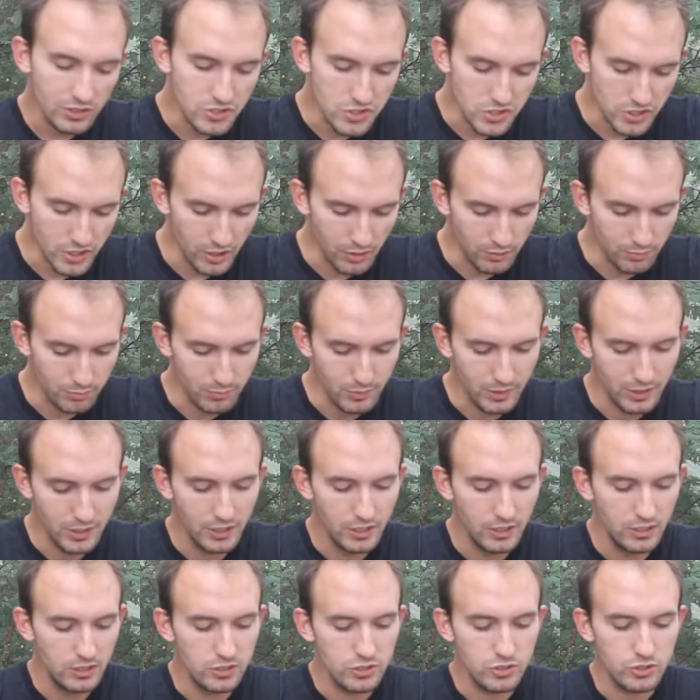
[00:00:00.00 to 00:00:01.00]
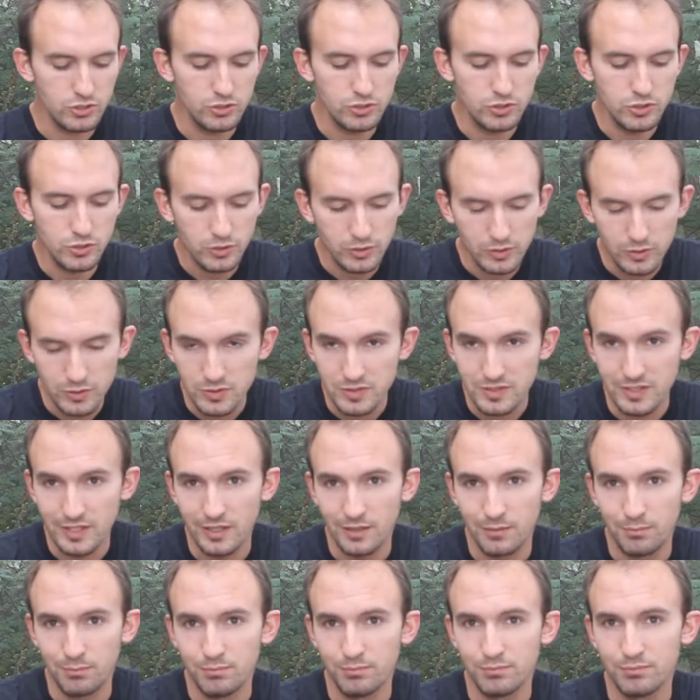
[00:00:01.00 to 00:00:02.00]
So, should you use
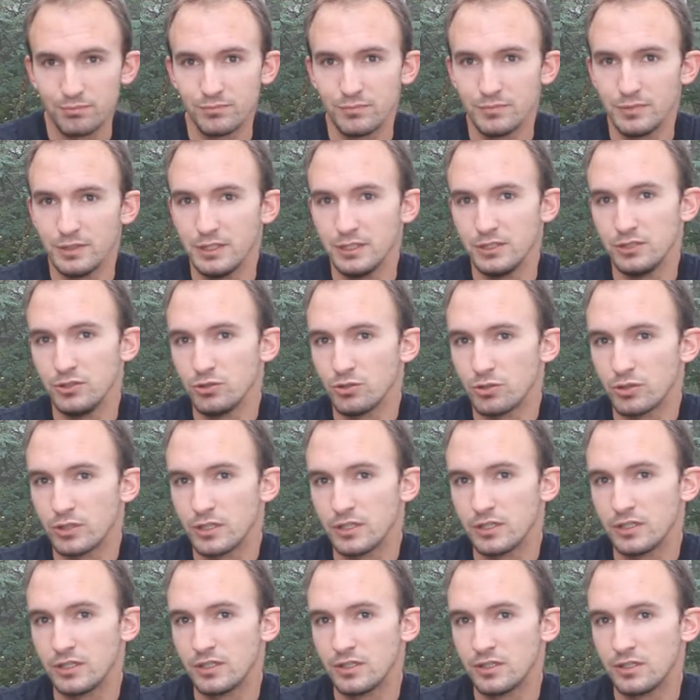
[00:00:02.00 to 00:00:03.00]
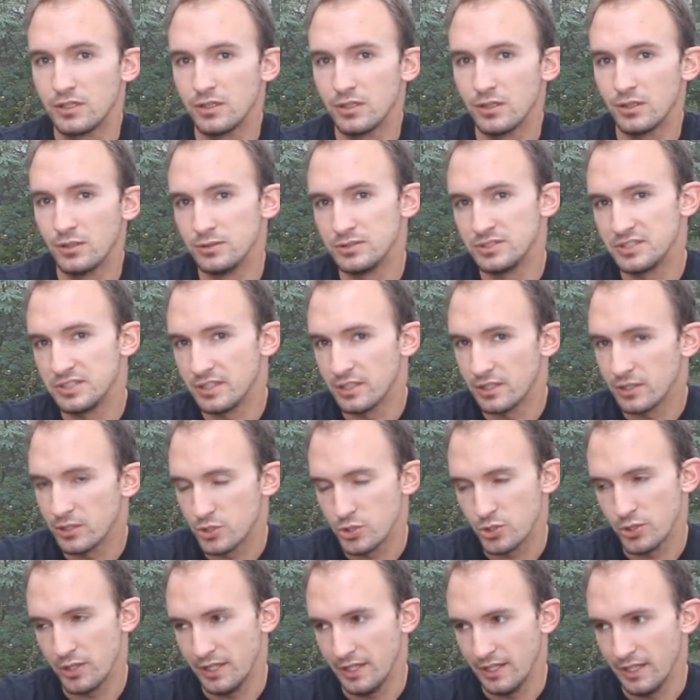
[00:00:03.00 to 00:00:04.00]
them in your OCR
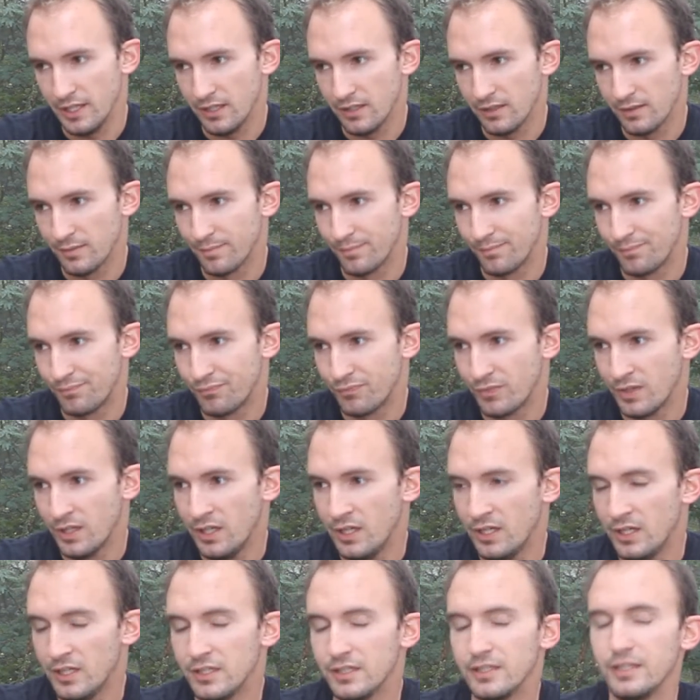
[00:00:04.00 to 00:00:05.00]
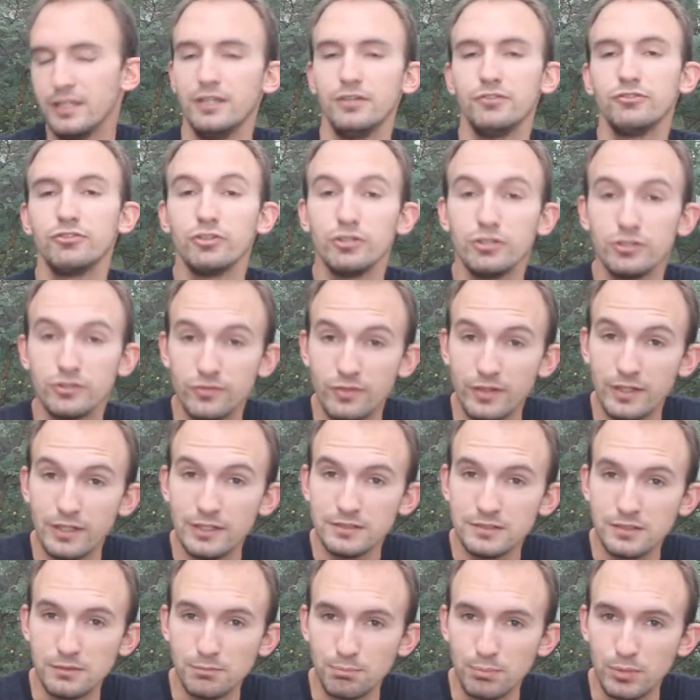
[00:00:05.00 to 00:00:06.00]
training? The answer is
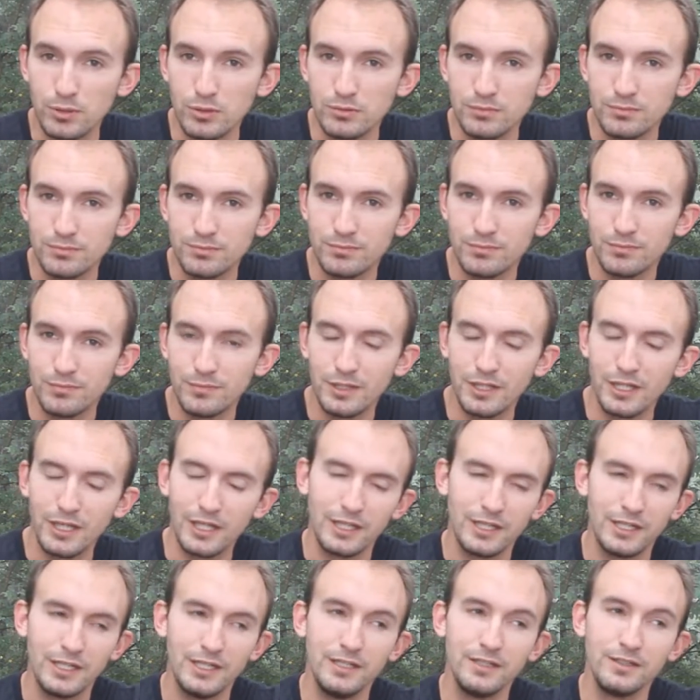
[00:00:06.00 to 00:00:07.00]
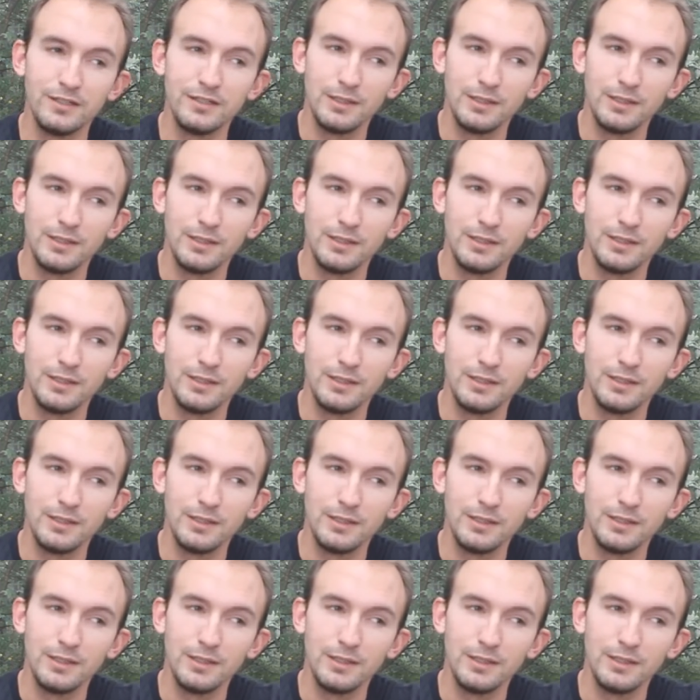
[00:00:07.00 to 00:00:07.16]
very simple, and it